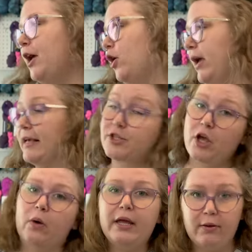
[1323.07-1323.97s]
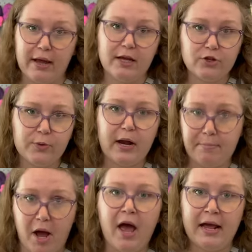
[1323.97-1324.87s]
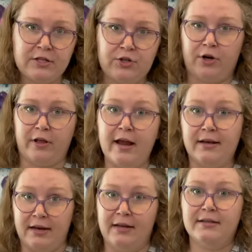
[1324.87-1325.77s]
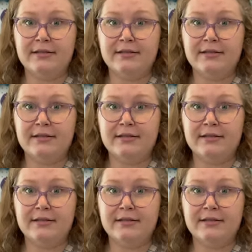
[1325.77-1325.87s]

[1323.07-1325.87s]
Okay, so anyway, here's what I bought at Starlight Knitting